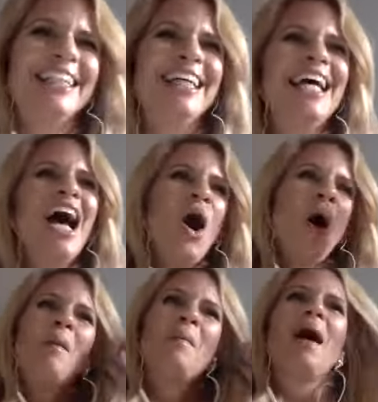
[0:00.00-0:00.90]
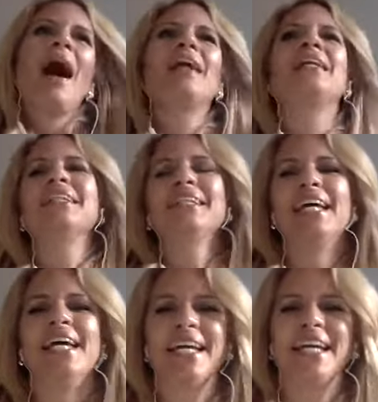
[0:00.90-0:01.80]
is that? Well, go ahead.
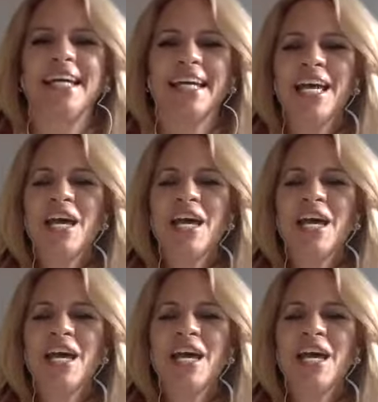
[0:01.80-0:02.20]
Yes. Oh, you're